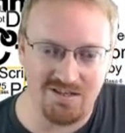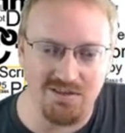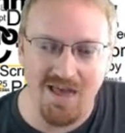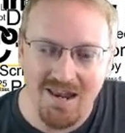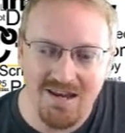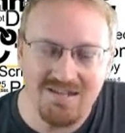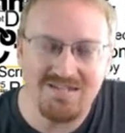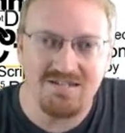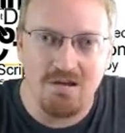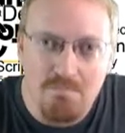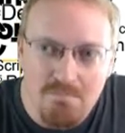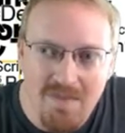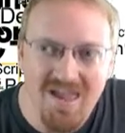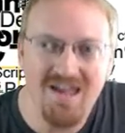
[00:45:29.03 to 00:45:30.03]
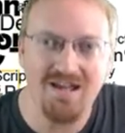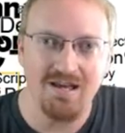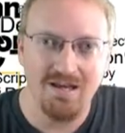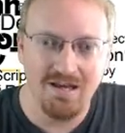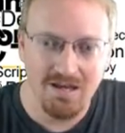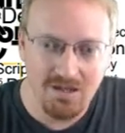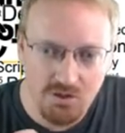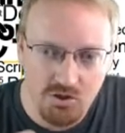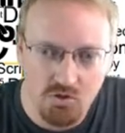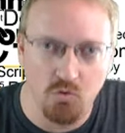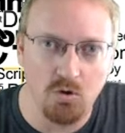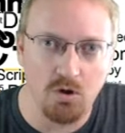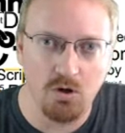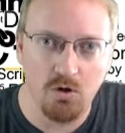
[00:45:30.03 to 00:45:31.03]
And that is to make
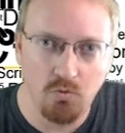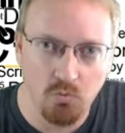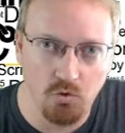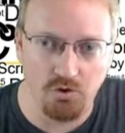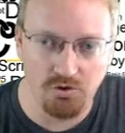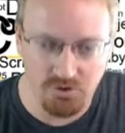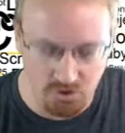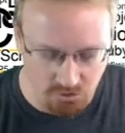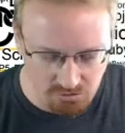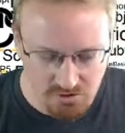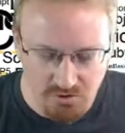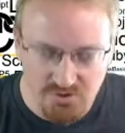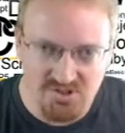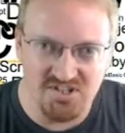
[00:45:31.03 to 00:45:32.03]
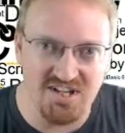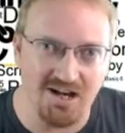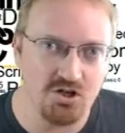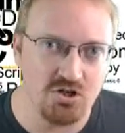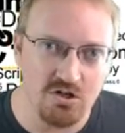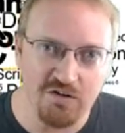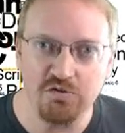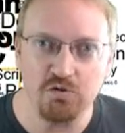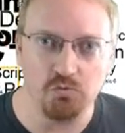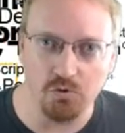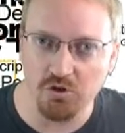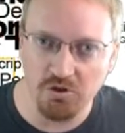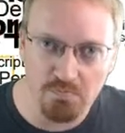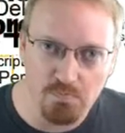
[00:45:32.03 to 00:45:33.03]
your world, your little section of the
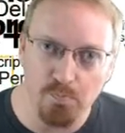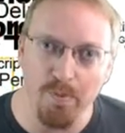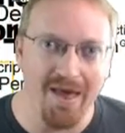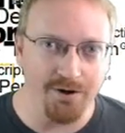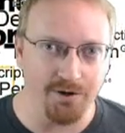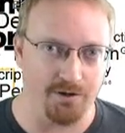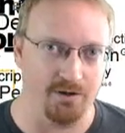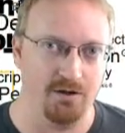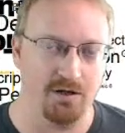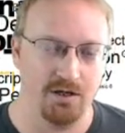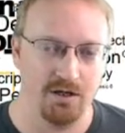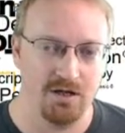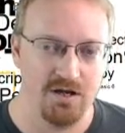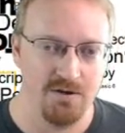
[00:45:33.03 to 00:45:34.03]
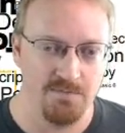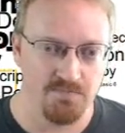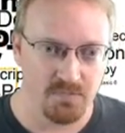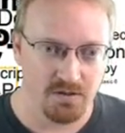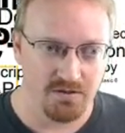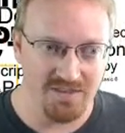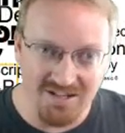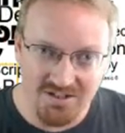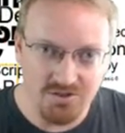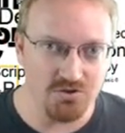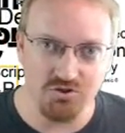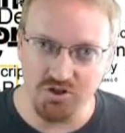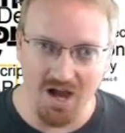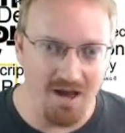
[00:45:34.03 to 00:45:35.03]
world, better. That's
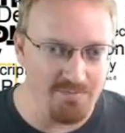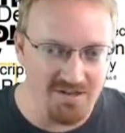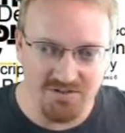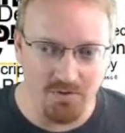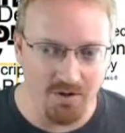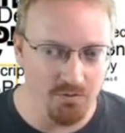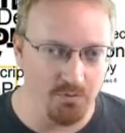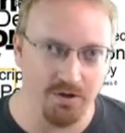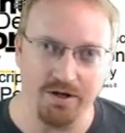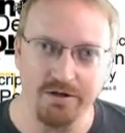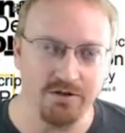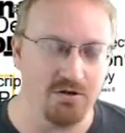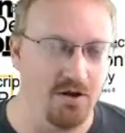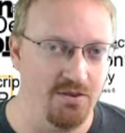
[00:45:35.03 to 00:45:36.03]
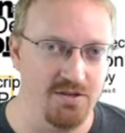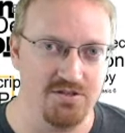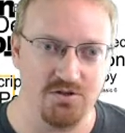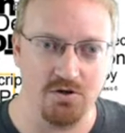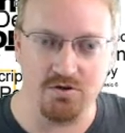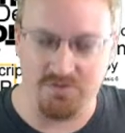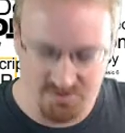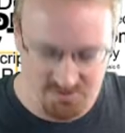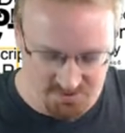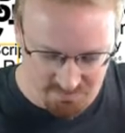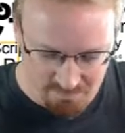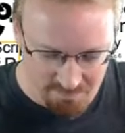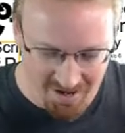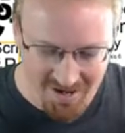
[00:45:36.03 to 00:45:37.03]
your job. That's why we're here on this earth, is
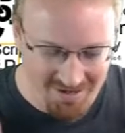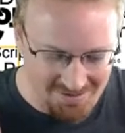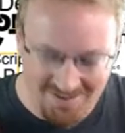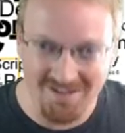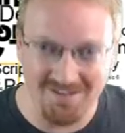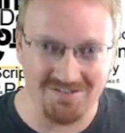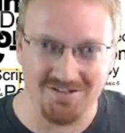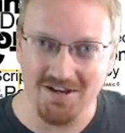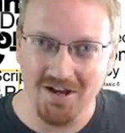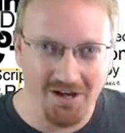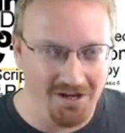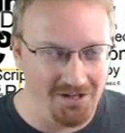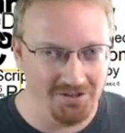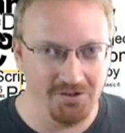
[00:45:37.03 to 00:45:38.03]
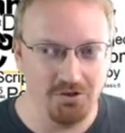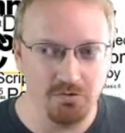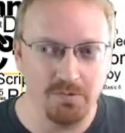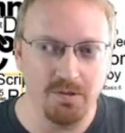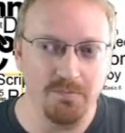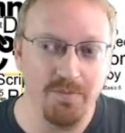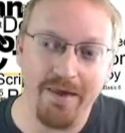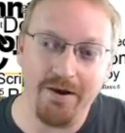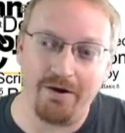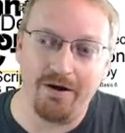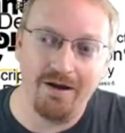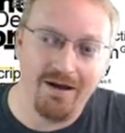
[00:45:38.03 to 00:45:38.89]
to make things a little bit better.